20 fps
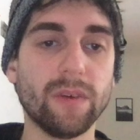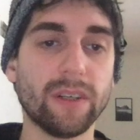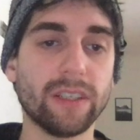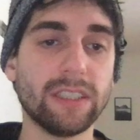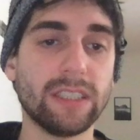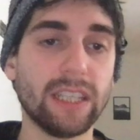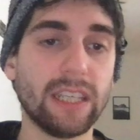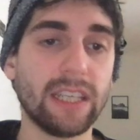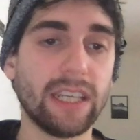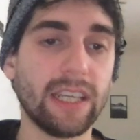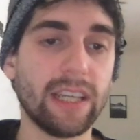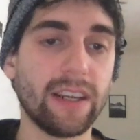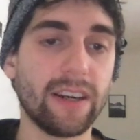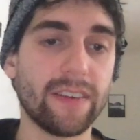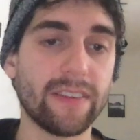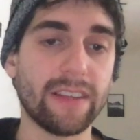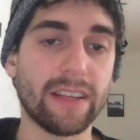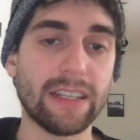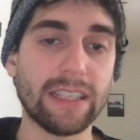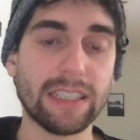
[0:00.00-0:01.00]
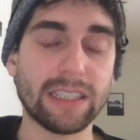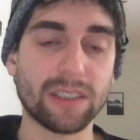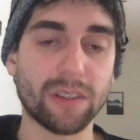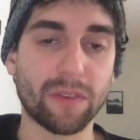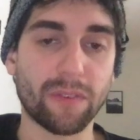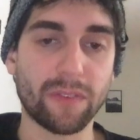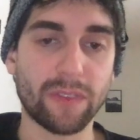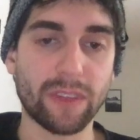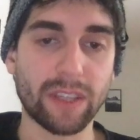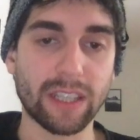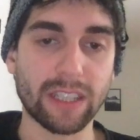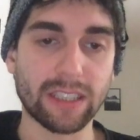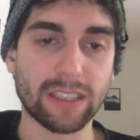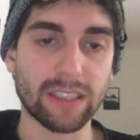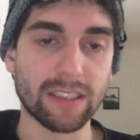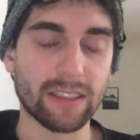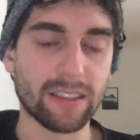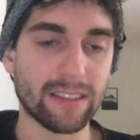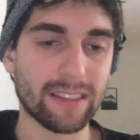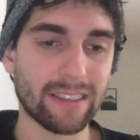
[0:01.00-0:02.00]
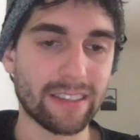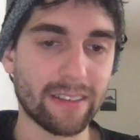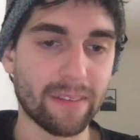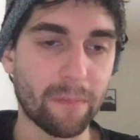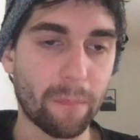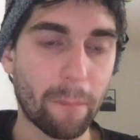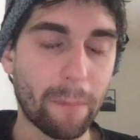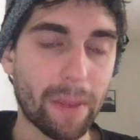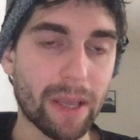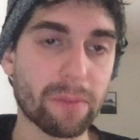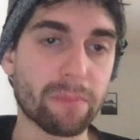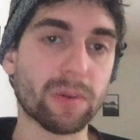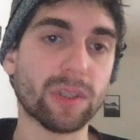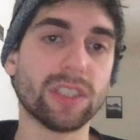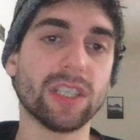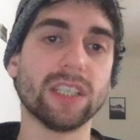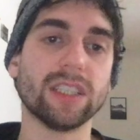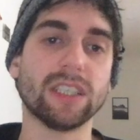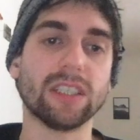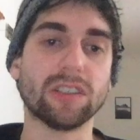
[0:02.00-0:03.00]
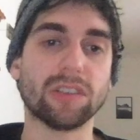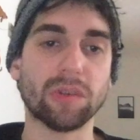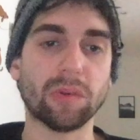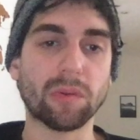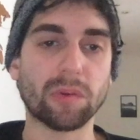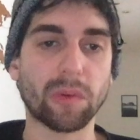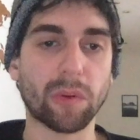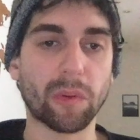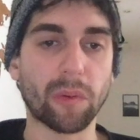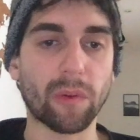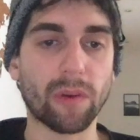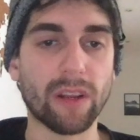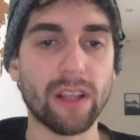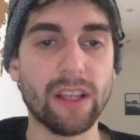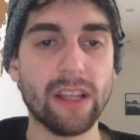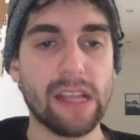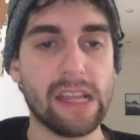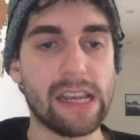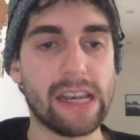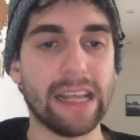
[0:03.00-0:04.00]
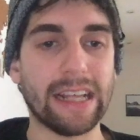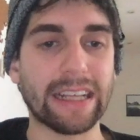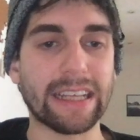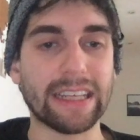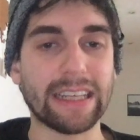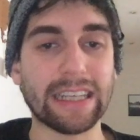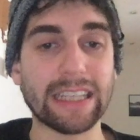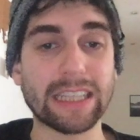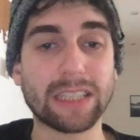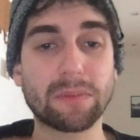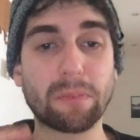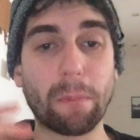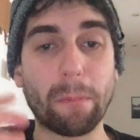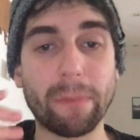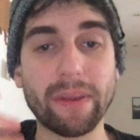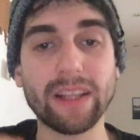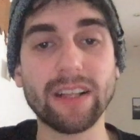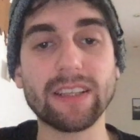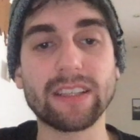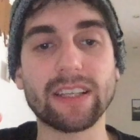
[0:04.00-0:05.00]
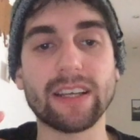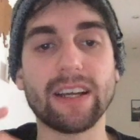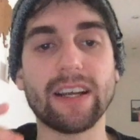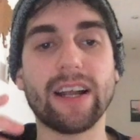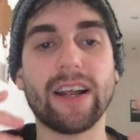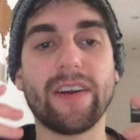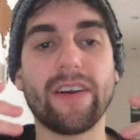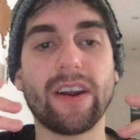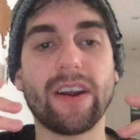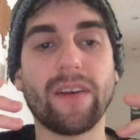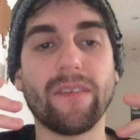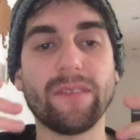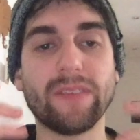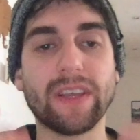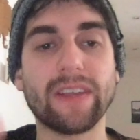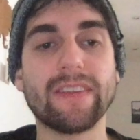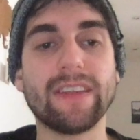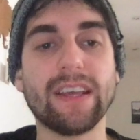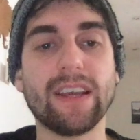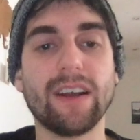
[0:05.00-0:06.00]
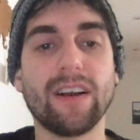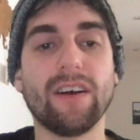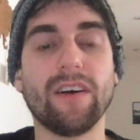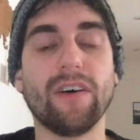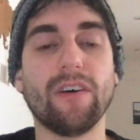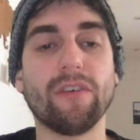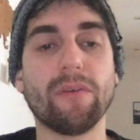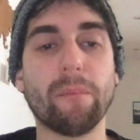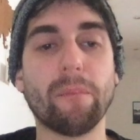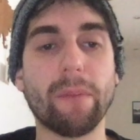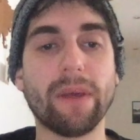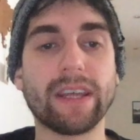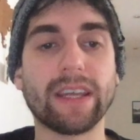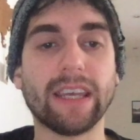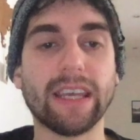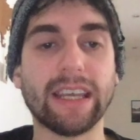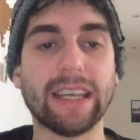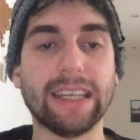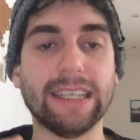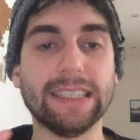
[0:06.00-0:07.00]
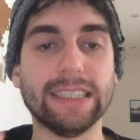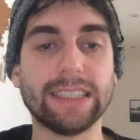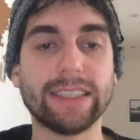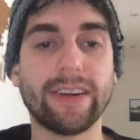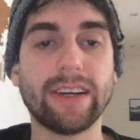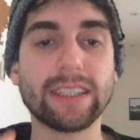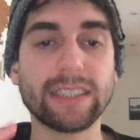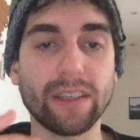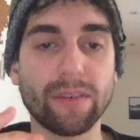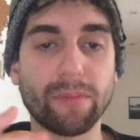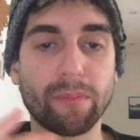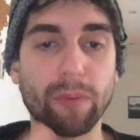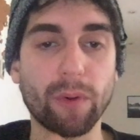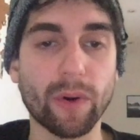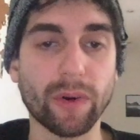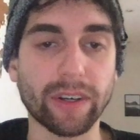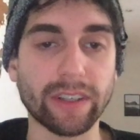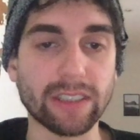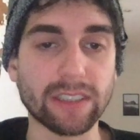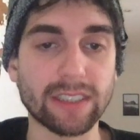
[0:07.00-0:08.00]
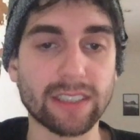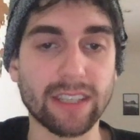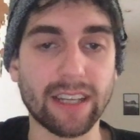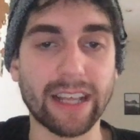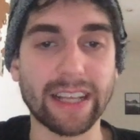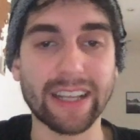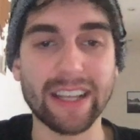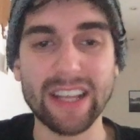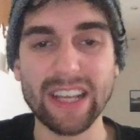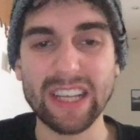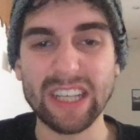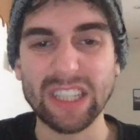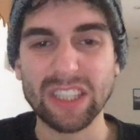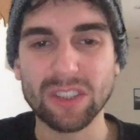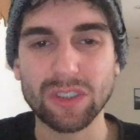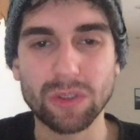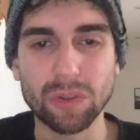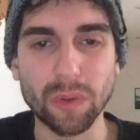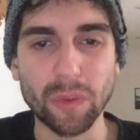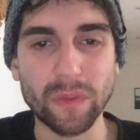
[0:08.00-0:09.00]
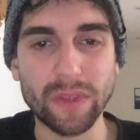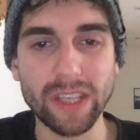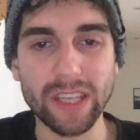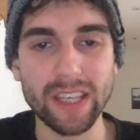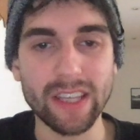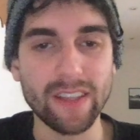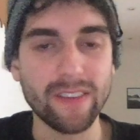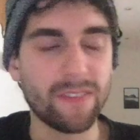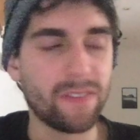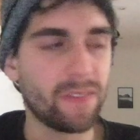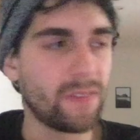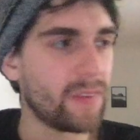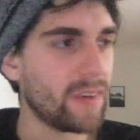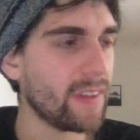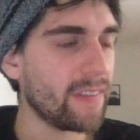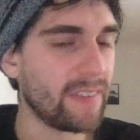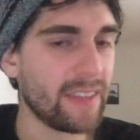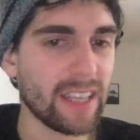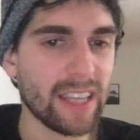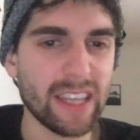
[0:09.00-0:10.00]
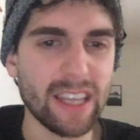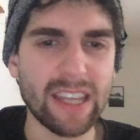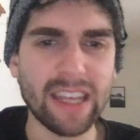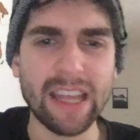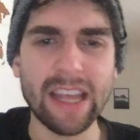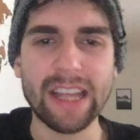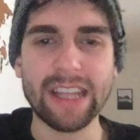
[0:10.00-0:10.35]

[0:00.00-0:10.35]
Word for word: can see here the list of things that make processing so cool. Like, it's built around the idea of making interactive programs, like 2D, 3D,